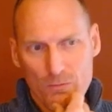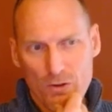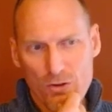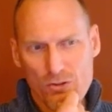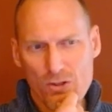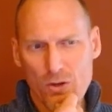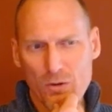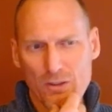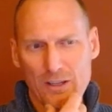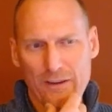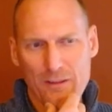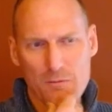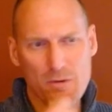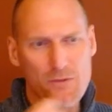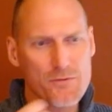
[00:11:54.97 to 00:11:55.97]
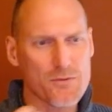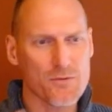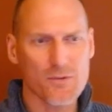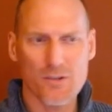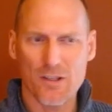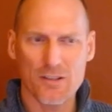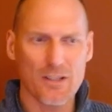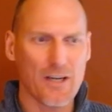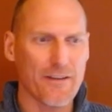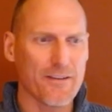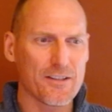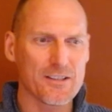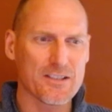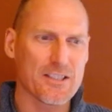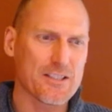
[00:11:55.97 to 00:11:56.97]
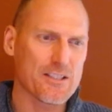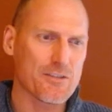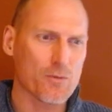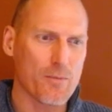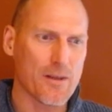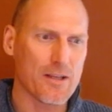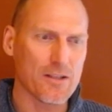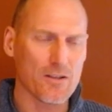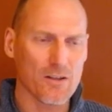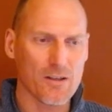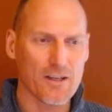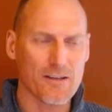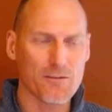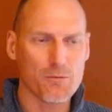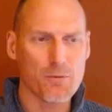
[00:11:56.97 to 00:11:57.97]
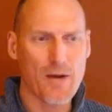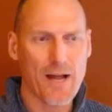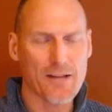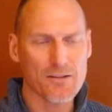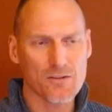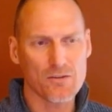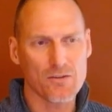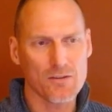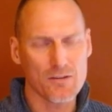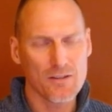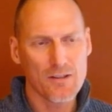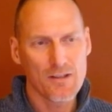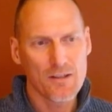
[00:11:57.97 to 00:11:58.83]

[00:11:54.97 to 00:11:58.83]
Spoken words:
So a lot of the moves, a lot of the decisions we're making are kind of practical